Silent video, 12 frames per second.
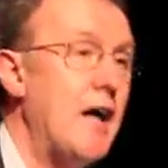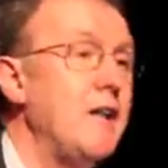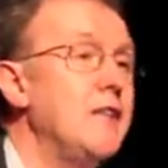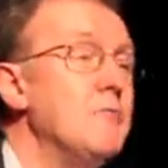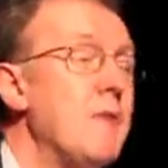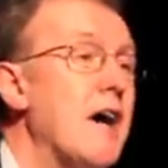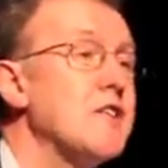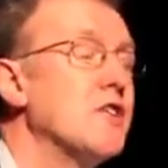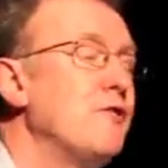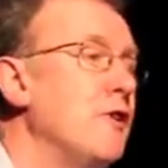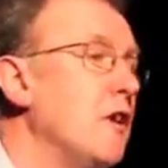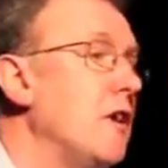and the
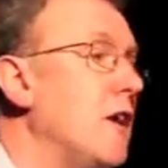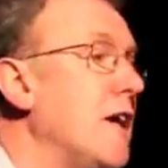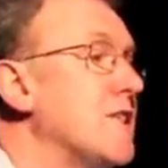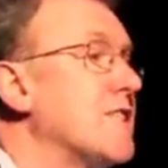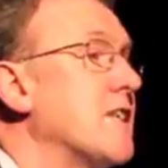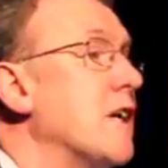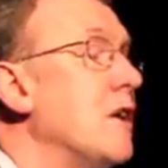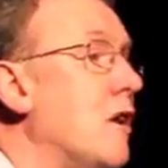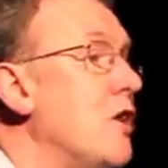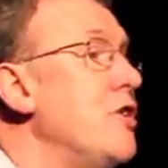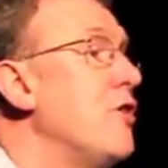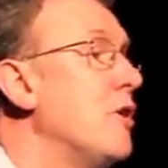masterful and still
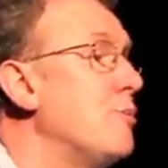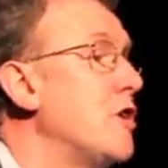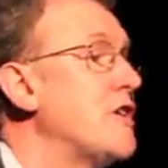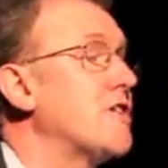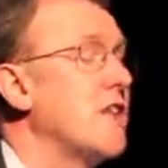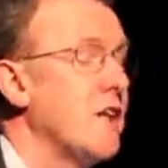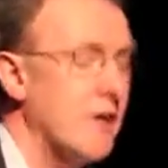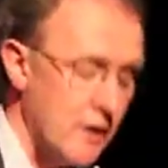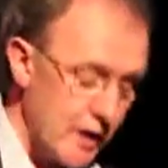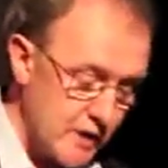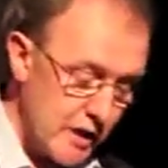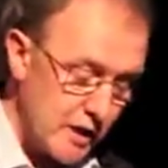
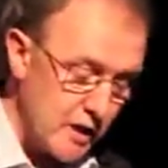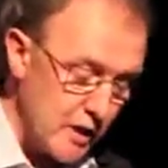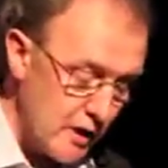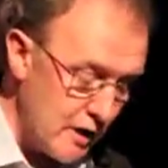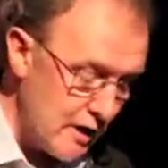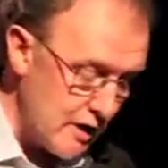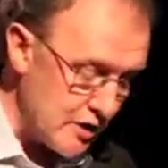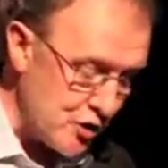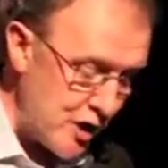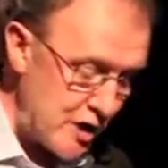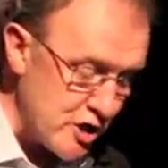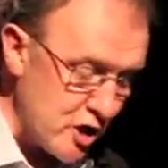underappreciated, I think,
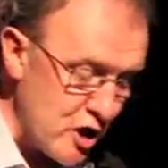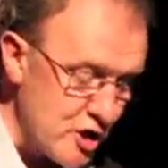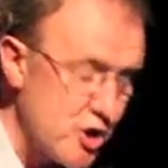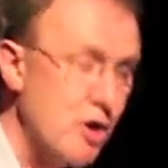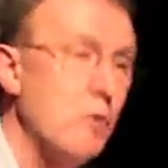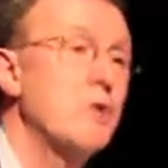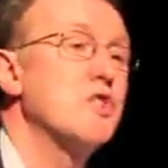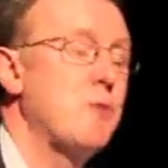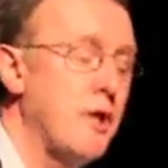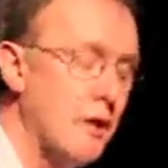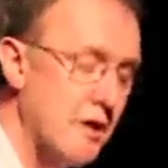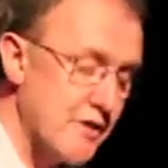Strange Country, which
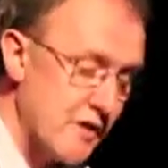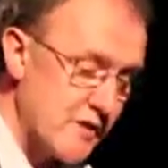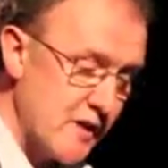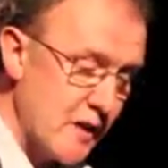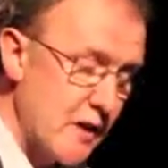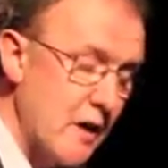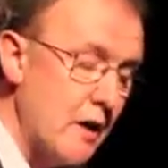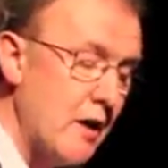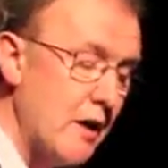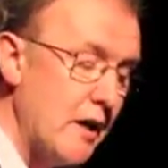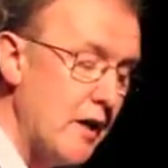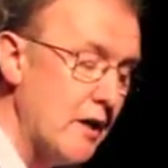appeared, as I said,
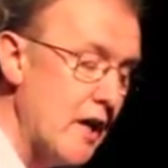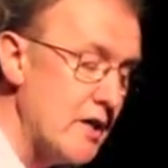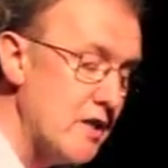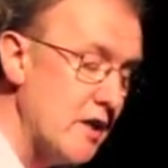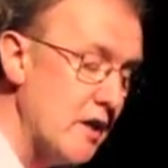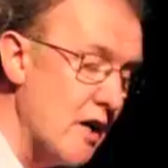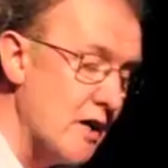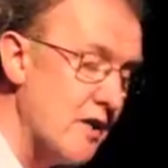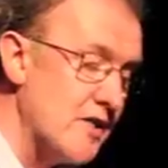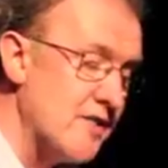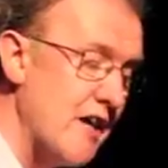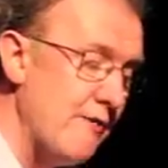in
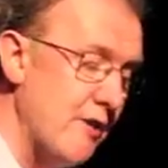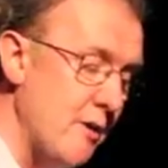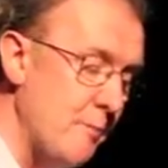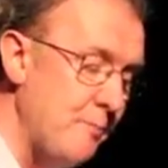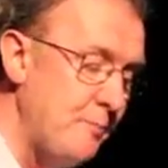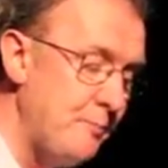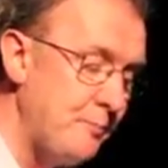1997.